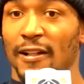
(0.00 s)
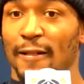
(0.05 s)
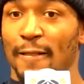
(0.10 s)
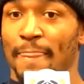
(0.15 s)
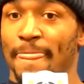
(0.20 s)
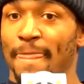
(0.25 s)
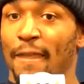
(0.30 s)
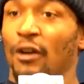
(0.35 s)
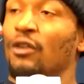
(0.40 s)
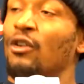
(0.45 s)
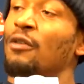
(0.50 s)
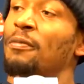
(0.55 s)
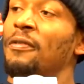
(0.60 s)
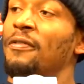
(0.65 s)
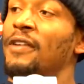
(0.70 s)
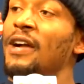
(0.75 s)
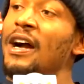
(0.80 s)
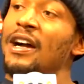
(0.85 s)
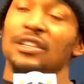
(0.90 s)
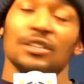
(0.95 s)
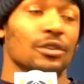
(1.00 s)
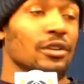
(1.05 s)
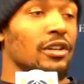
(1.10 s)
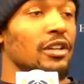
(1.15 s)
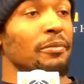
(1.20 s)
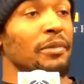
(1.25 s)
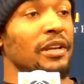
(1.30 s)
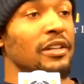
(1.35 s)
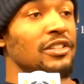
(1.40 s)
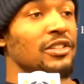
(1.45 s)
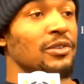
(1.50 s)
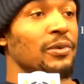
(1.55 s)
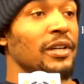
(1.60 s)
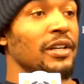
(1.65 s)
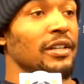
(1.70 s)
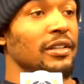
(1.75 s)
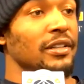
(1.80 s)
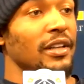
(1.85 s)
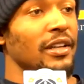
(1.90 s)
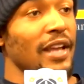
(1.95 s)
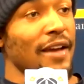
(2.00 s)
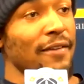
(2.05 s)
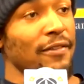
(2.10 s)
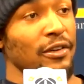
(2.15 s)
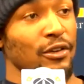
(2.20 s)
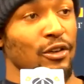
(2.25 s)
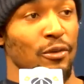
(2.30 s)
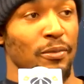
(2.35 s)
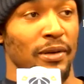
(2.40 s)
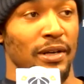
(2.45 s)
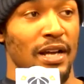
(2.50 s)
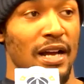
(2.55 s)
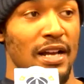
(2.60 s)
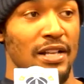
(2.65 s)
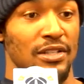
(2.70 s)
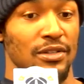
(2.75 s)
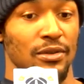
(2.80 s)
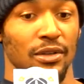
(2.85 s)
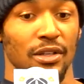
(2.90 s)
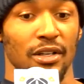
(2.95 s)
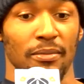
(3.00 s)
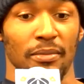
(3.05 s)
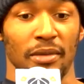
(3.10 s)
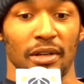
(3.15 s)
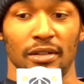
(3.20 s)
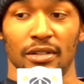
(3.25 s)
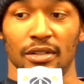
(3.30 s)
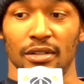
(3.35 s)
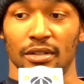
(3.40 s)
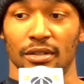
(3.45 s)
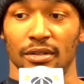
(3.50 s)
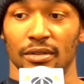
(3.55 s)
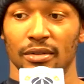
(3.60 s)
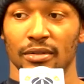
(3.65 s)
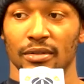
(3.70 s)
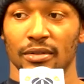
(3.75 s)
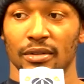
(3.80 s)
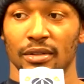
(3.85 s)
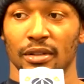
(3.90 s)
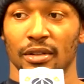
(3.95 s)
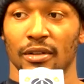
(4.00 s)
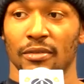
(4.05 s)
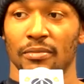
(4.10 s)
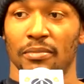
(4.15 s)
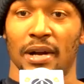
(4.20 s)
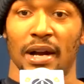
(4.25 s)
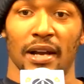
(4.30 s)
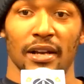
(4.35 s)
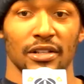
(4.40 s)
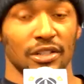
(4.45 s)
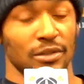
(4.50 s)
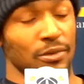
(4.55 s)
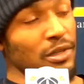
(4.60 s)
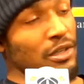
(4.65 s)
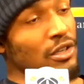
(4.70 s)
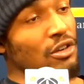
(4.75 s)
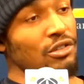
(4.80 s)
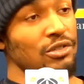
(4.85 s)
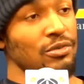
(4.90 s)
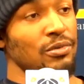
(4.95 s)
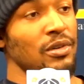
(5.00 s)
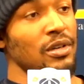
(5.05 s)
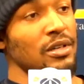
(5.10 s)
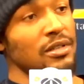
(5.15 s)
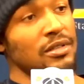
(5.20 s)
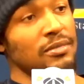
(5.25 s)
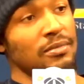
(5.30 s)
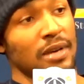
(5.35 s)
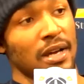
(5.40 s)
a group of guys who are committed to winning, having a group of guys who are committed to, you know, buying into what coach wants, buying